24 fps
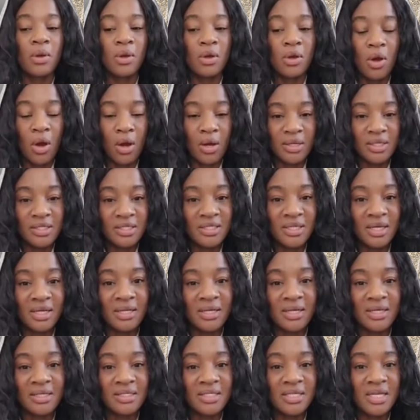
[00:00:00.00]
God is
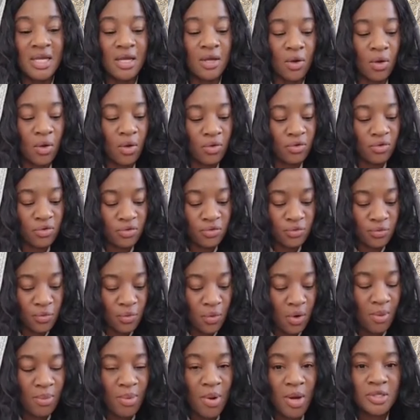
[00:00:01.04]
telling us here
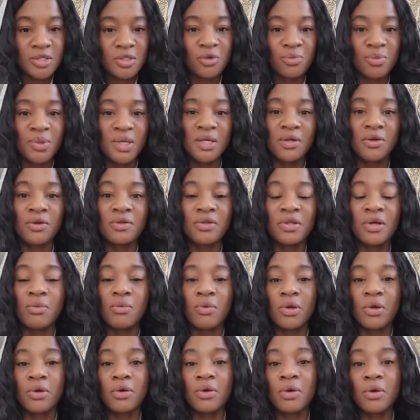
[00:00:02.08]
through Apostle Peter that
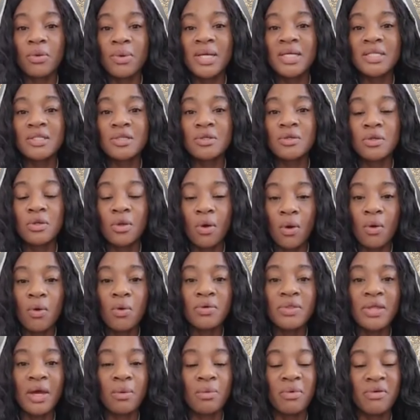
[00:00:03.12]
we are going to
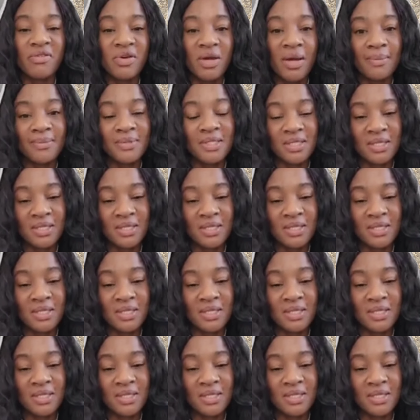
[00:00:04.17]
know that we've come